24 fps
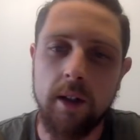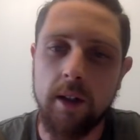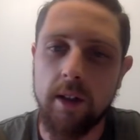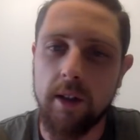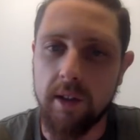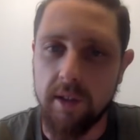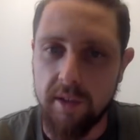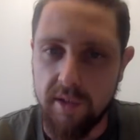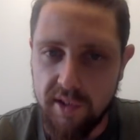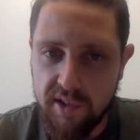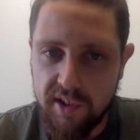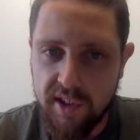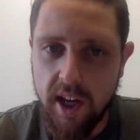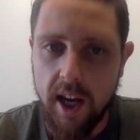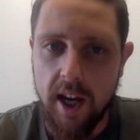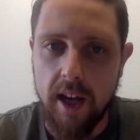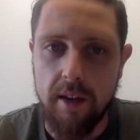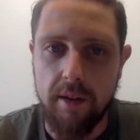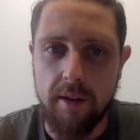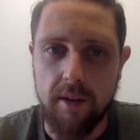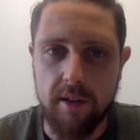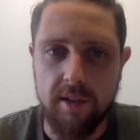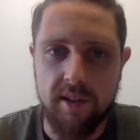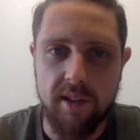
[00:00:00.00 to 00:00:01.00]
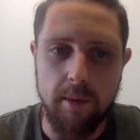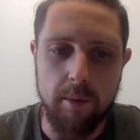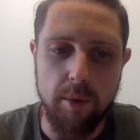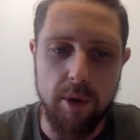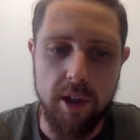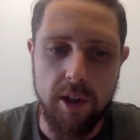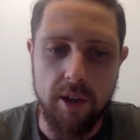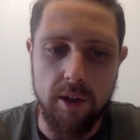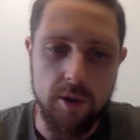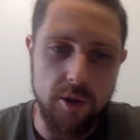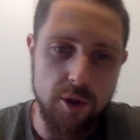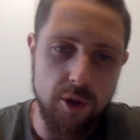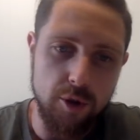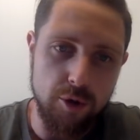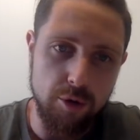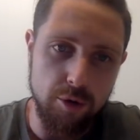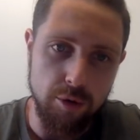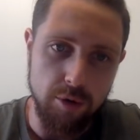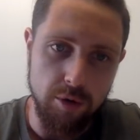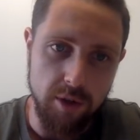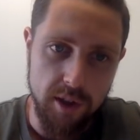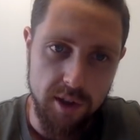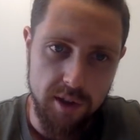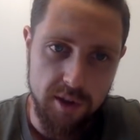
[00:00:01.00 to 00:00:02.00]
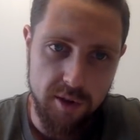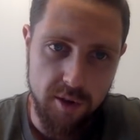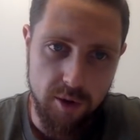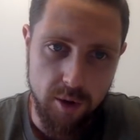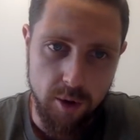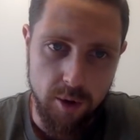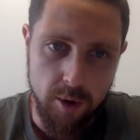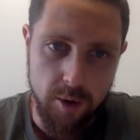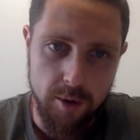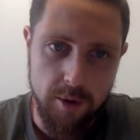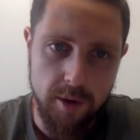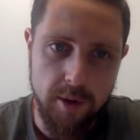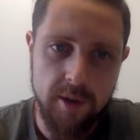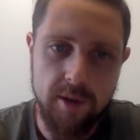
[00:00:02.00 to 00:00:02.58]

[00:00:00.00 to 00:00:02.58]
can say that somebody has truly stalled.